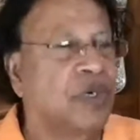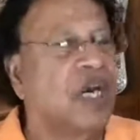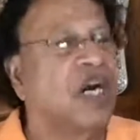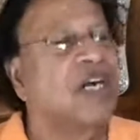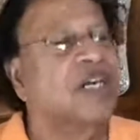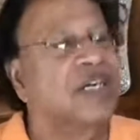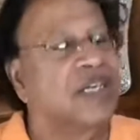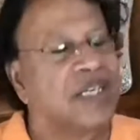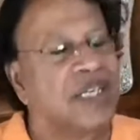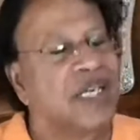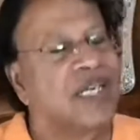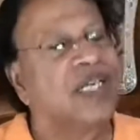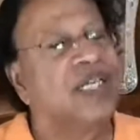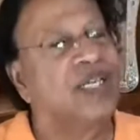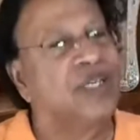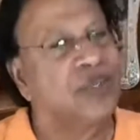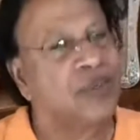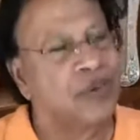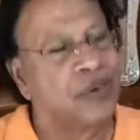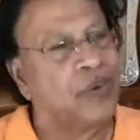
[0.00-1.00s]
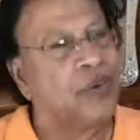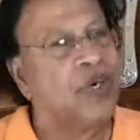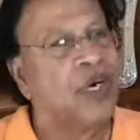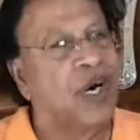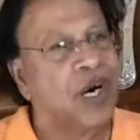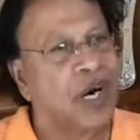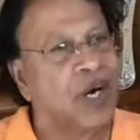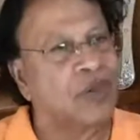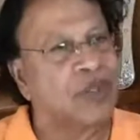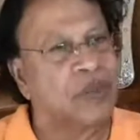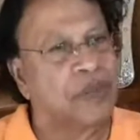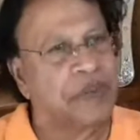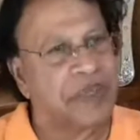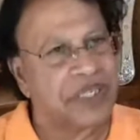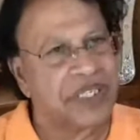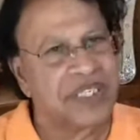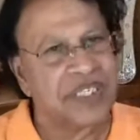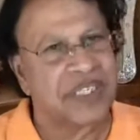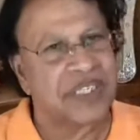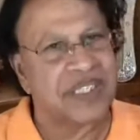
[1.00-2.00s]
can't really know how the
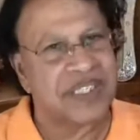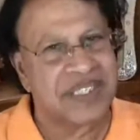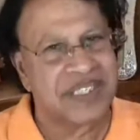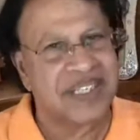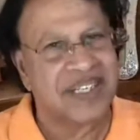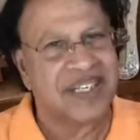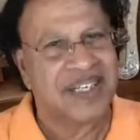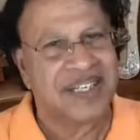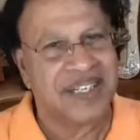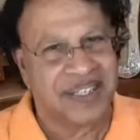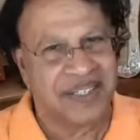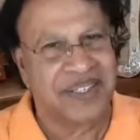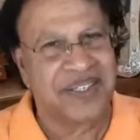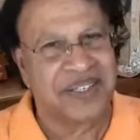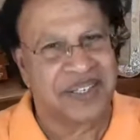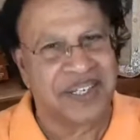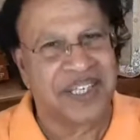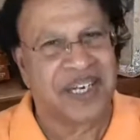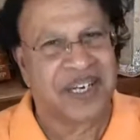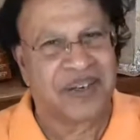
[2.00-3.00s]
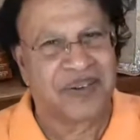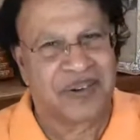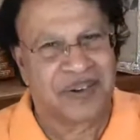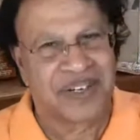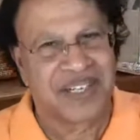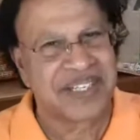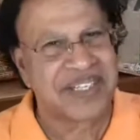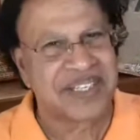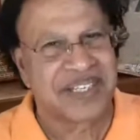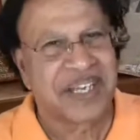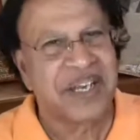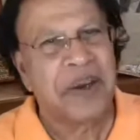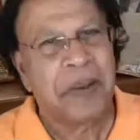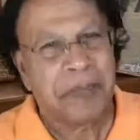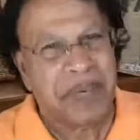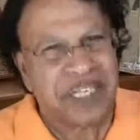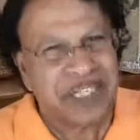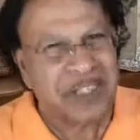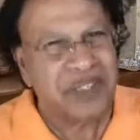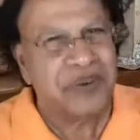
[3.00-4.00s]
person is real honest,
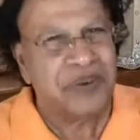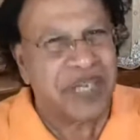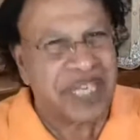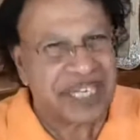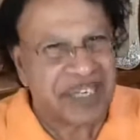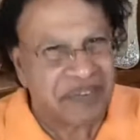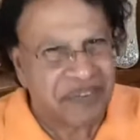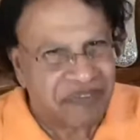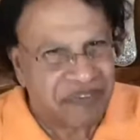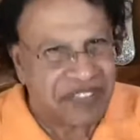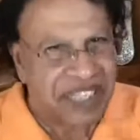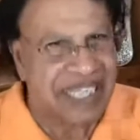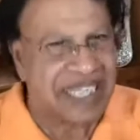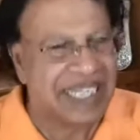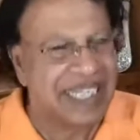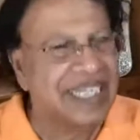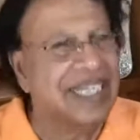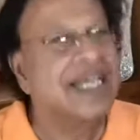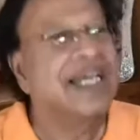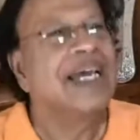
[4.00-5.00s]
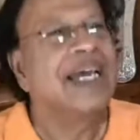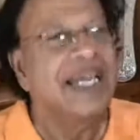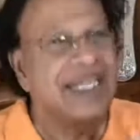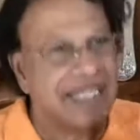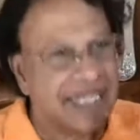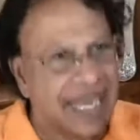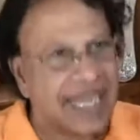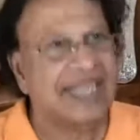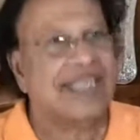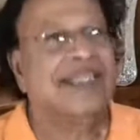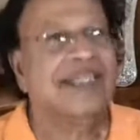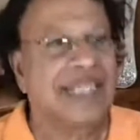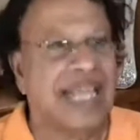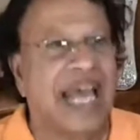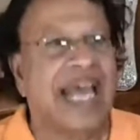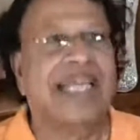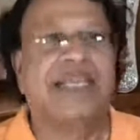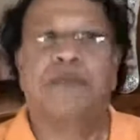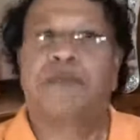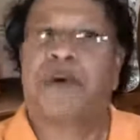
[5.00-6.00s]
but you get a feeling. And
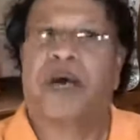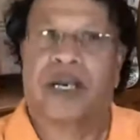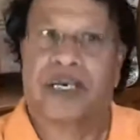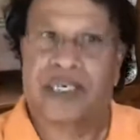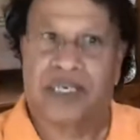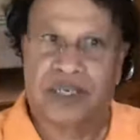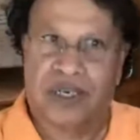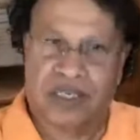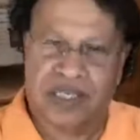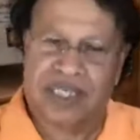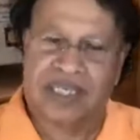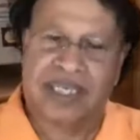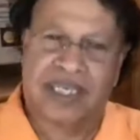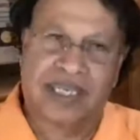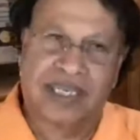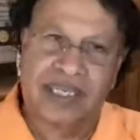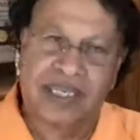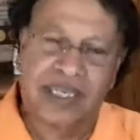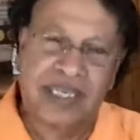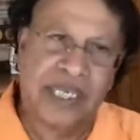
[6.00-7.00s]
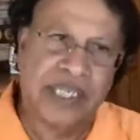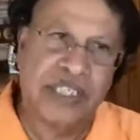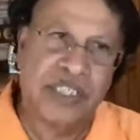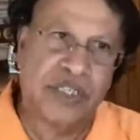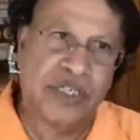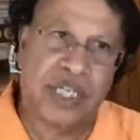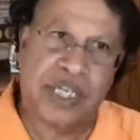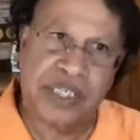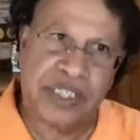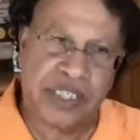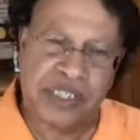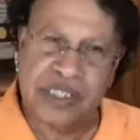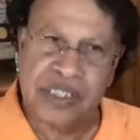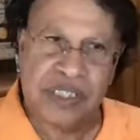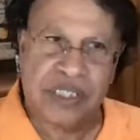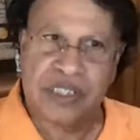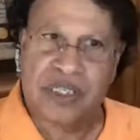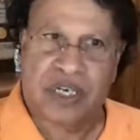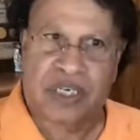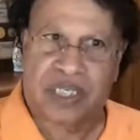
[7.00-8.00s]
that part, not the education,
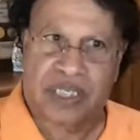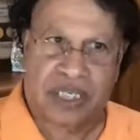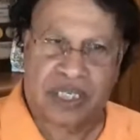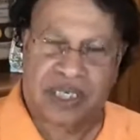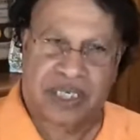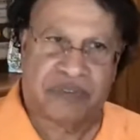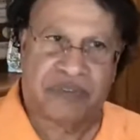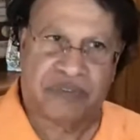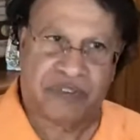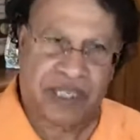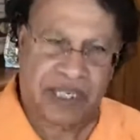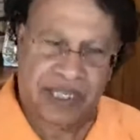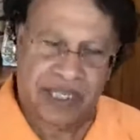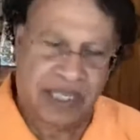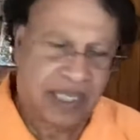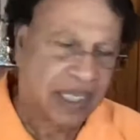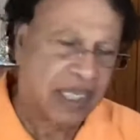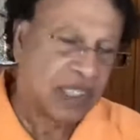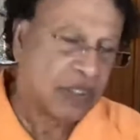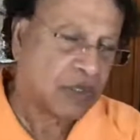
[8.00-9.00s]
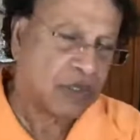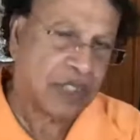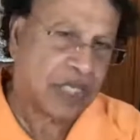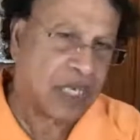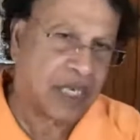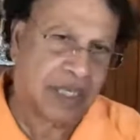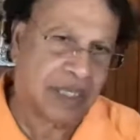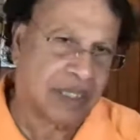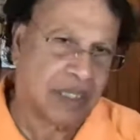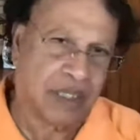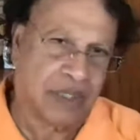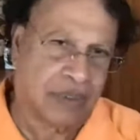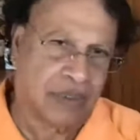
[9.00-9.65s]
is not the gut feeling. Those are